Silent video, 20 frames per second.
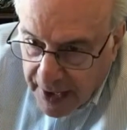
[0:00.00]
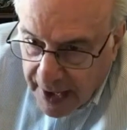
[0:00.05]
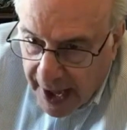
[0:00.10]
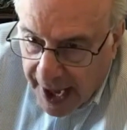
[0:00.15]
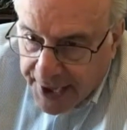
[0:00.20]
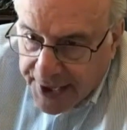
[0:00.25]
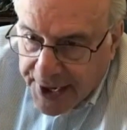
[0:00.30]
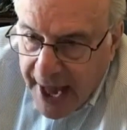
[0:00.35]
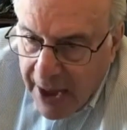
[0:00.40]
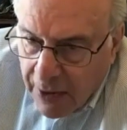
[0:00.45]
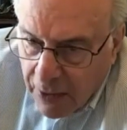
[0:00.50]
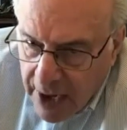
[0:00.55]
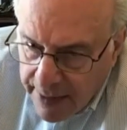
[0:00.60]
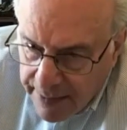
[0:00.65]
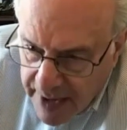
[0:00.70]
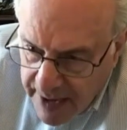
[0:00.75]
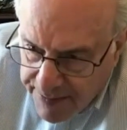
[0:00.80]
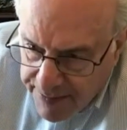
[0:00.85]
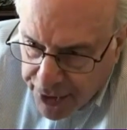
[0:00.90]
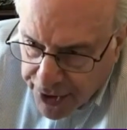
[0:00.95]
And now let
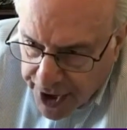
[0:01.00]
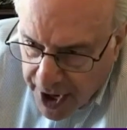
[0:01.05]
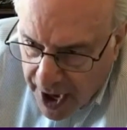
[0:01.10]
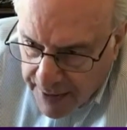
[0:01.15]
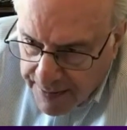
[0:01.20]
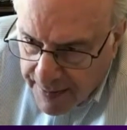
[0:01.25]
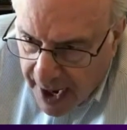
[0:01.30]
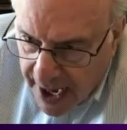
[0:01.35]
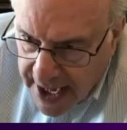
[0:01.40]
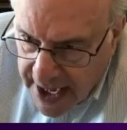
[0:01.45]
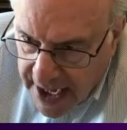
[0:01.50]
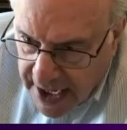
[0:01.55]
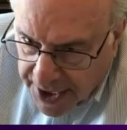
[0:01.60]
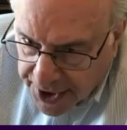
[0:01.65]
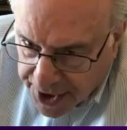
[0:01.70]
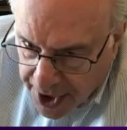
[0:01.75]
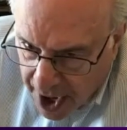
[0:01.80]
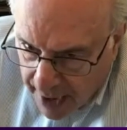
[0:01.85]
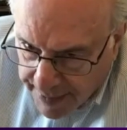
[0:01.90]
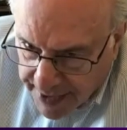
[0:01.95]
me put on my
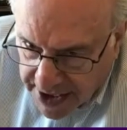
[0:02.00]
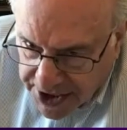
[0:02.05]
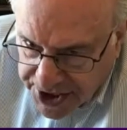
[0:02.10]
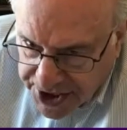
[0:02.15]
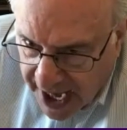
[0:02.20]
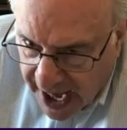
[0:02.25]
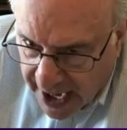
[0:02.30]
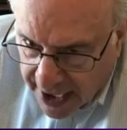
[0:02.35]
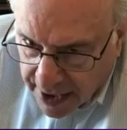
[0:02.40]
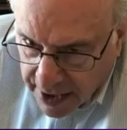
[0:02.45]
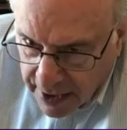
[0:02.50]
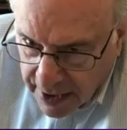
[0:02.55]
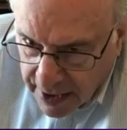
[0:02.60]
economics hat.